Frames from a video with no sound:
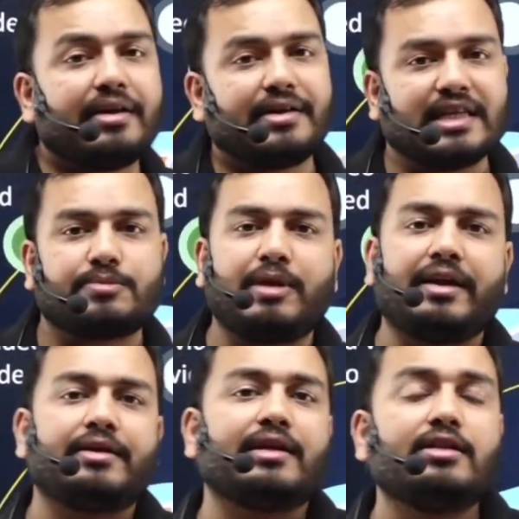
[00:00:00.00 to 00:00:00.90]
Test
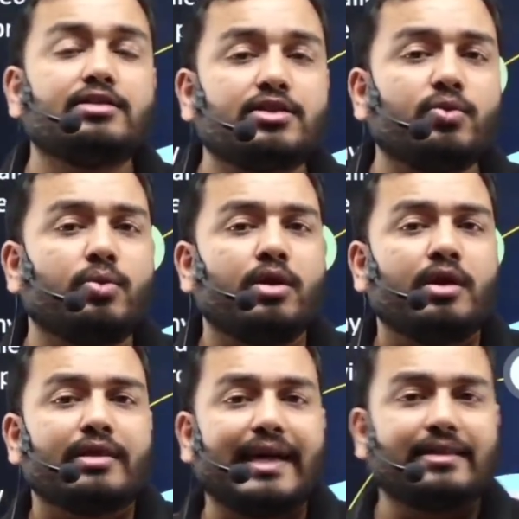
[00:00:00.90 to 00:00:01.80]
planner tells you
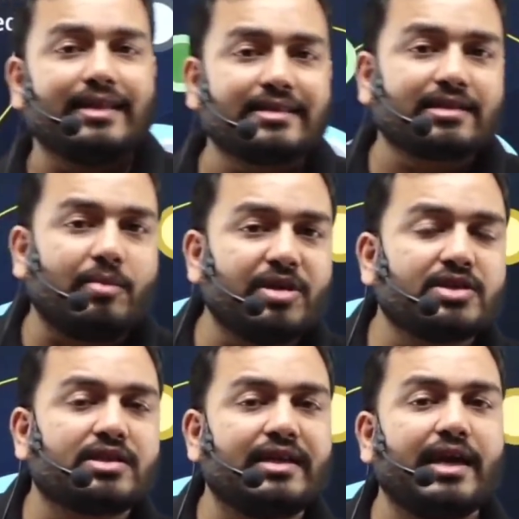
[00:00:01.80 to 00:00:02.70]
that this coming
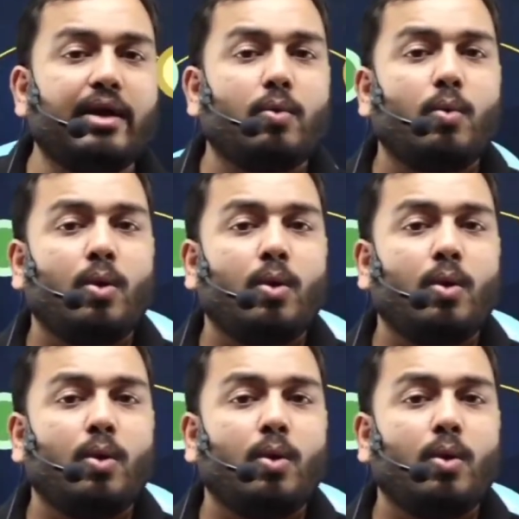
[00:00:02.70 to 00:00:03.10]
Sunday,